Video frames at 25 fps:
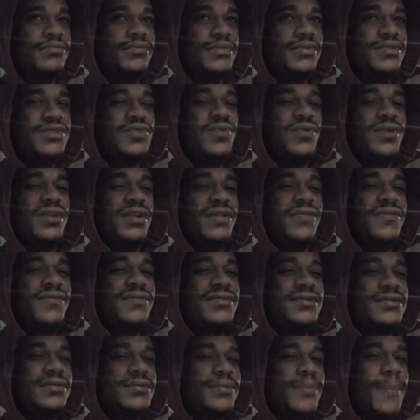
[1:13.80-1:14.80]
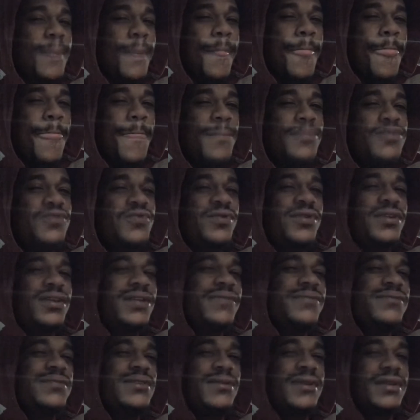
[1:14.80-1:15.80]
20th?
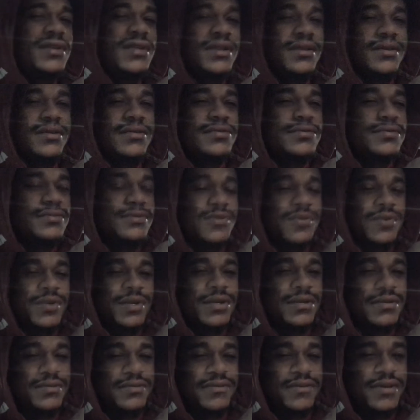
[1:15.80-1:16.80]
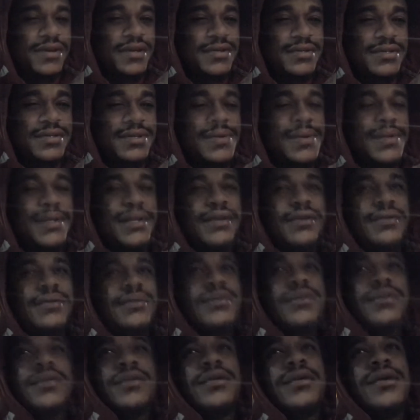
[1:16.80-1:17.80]
20th, something like that. 21st, something like that.
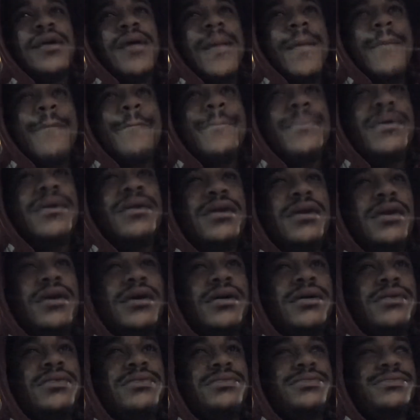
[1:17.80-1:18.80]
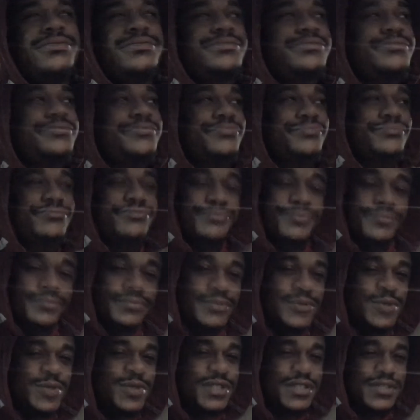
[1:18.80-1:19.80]
But uh,
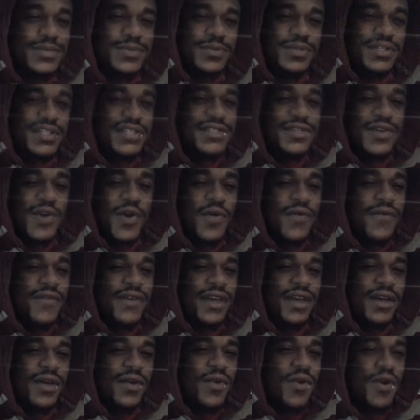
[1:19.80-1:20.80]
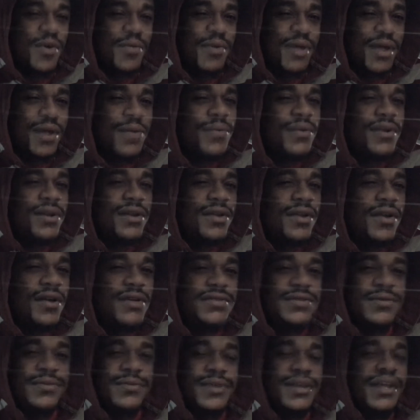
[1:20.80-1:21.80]
with this with this COVID going, man, I'm really
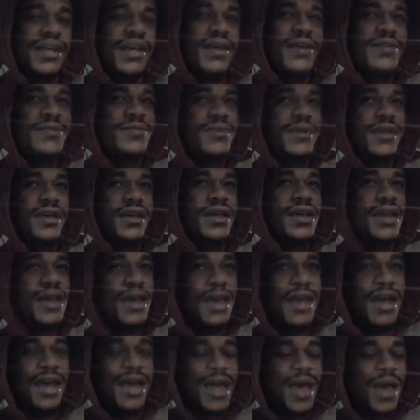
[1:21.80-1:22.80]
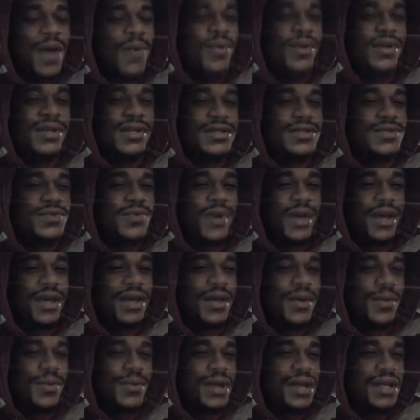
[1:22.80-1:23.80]
lost on days, man. I really just wake
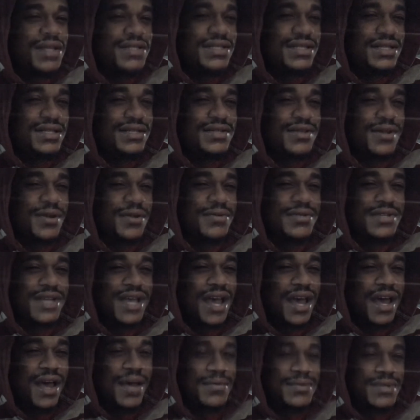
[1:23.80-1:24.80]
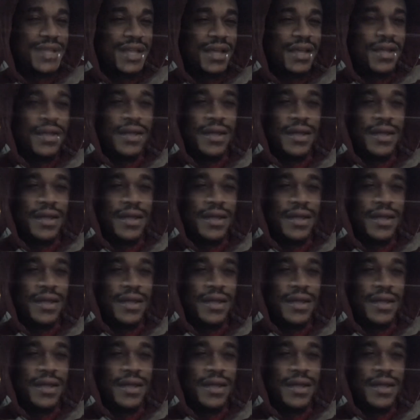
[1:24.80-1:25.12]
up when I see certain times, like,